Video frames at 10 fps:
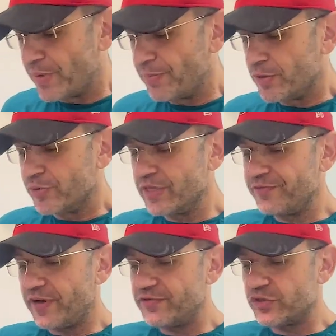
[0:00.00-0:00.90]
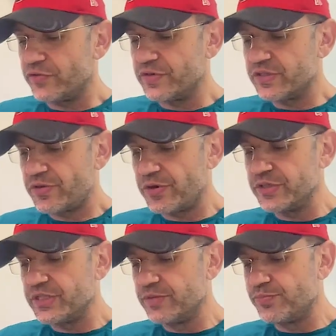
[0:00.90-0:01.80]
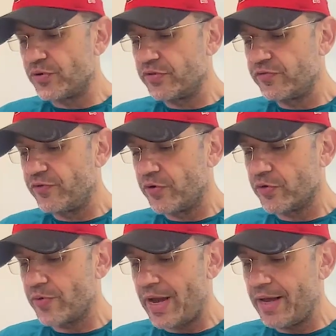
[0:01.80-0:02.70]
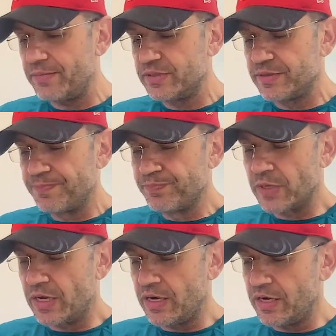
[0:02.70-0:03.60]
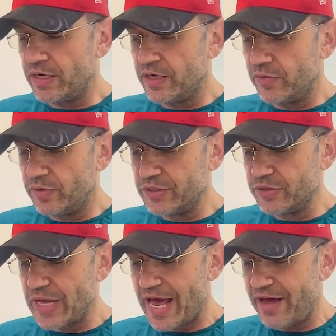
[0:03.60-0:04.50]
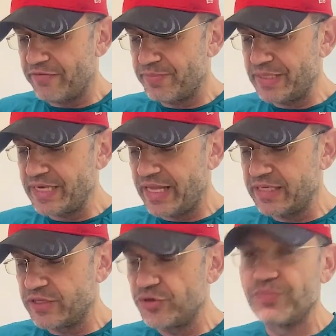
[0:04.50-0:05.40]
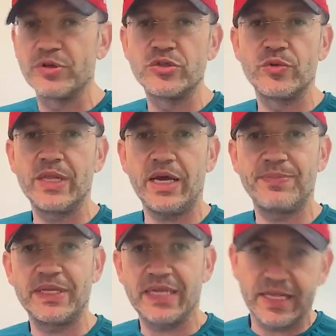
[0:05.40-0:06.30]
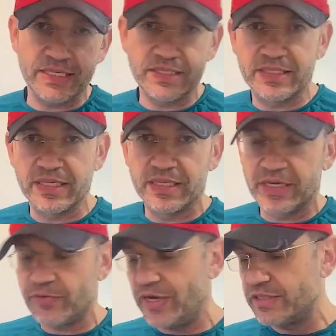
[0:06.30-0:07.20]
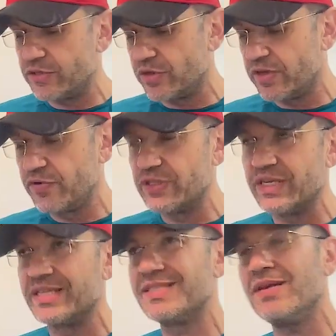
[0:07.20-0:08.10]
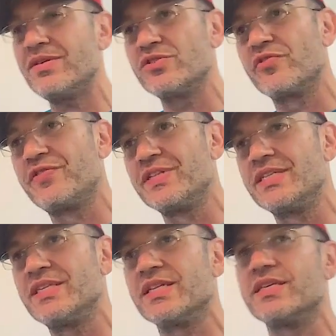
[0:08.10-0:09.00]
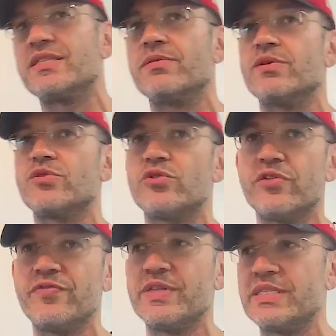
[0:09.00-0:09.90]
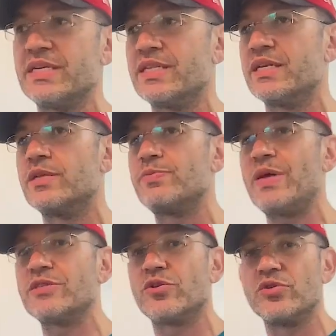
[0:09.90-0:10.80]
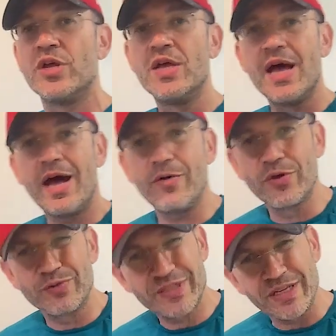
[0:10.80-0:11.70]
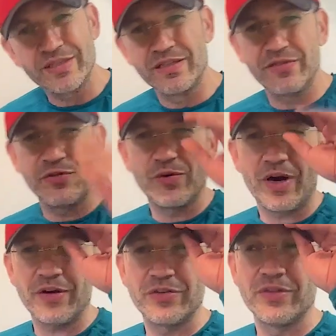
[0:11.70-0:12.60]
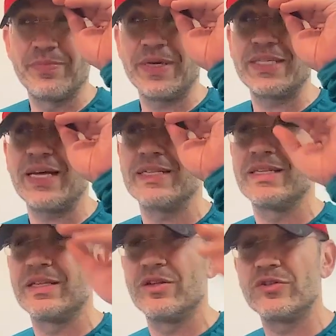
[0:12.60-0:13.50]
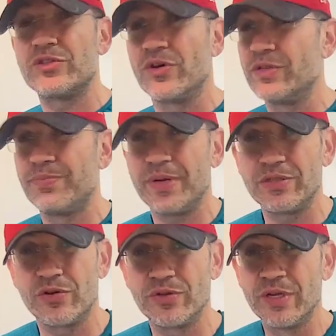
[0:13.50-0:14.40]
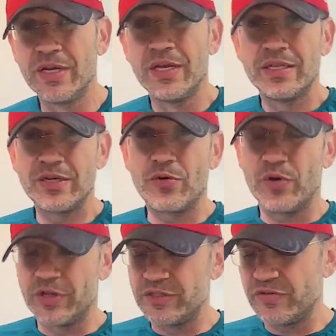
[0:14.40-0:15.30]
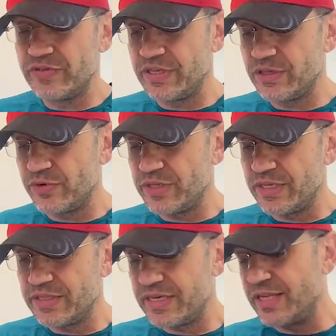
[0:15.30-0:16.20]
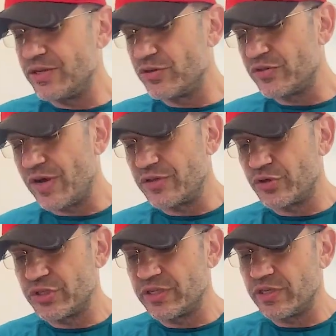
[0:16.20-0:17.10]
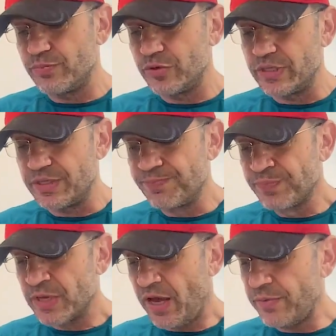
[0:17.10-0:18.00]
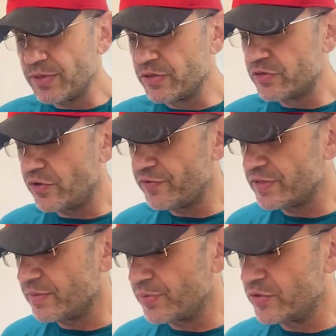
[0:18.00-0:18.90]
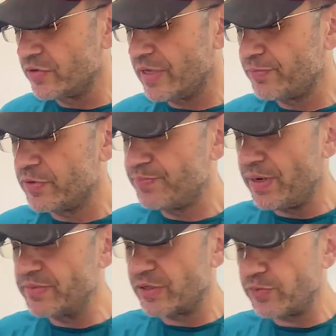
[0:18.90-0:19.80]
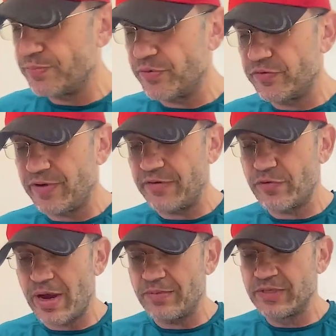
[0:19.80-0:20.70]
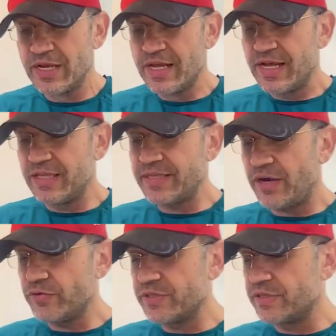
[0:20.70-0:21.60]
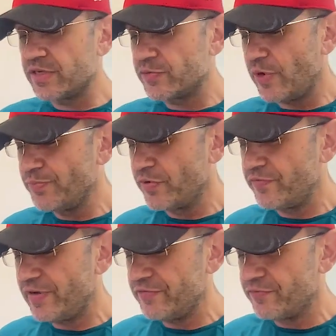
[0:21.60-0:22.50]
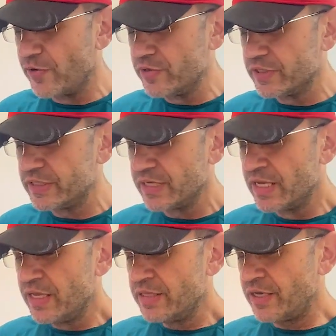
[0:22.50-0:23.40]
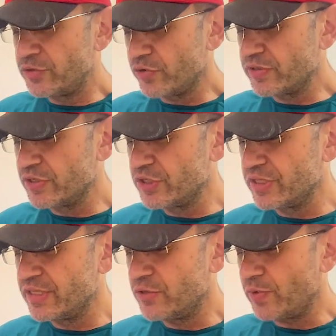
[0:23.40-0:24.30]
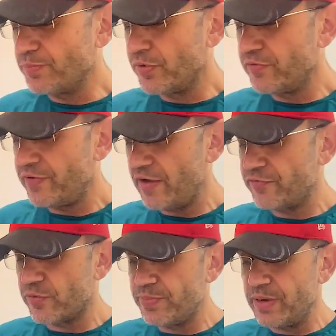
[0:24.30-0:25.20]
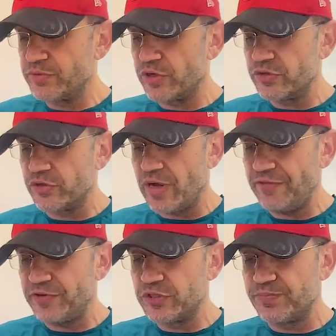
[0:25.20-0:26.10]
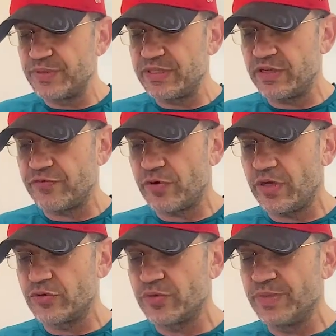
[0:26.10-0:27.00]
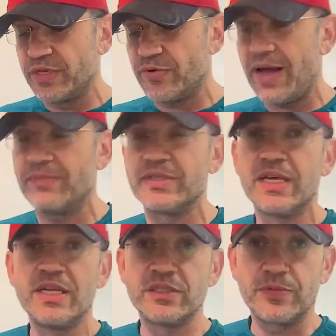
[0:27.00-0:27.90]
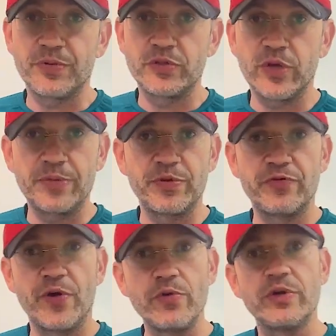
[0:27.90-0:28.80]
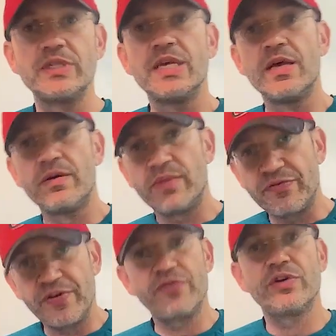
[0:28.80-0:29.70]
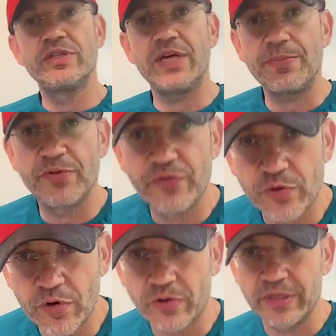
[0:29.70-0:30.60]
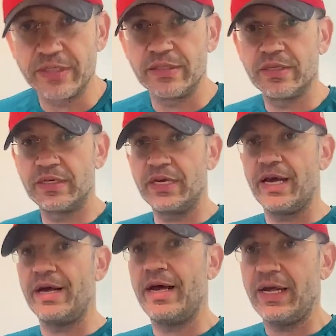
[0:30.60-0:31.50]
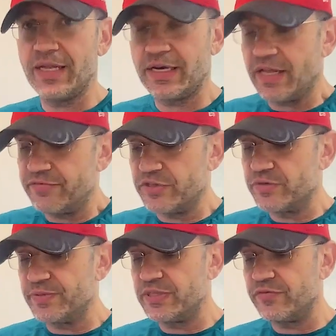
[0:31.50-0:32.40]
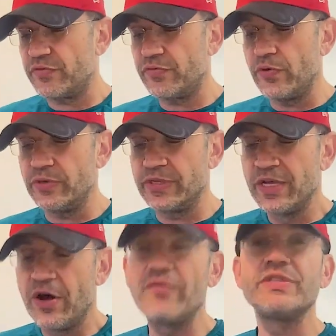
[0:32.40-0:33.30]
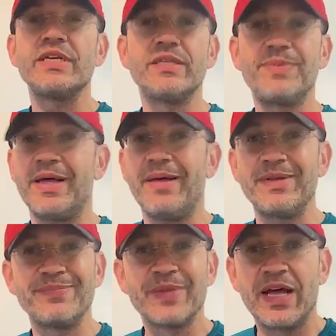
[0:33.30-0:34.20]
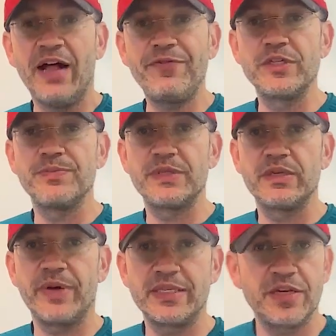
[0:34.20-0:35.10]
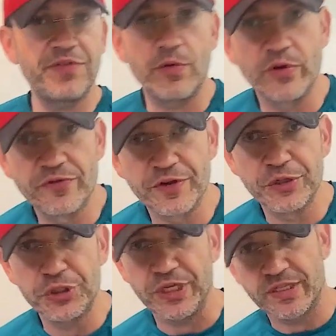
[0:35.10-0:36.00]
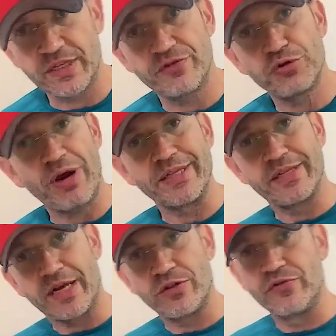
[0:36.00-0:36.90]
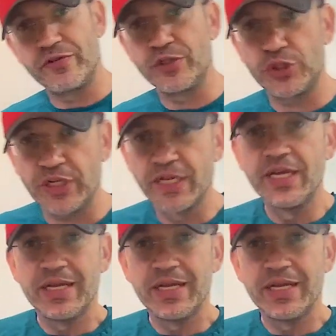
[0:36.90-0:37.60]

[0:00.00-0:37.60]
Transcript: people, 25 servings, 13.4 grams. What do we have? Beta-alanine 3.2. We like beta-alanine tingling, right? It's going to give you the tingling. Sometimes you feel the tingling, sometimes you don't feel the tingling. It depends on how sensitive you are to the beta-alanine, and also depends on the quality of the ingredient and also other shit that they put in it. Agmatine sulfate is supposed to help with pumps at 1.5 grams. L-tyrosine is at 1.5 focus. Nitrosigen at 1.5 for pumps. Also, alpha GPC at 400 milligrams, supposed to help with focus. My favorite type of choline. Yeah, I like alpha GPC for focus. Obviously, it depends. I mean, alpha GPC by itself, I won't feel shit. And I've tried it. I don't feel shit.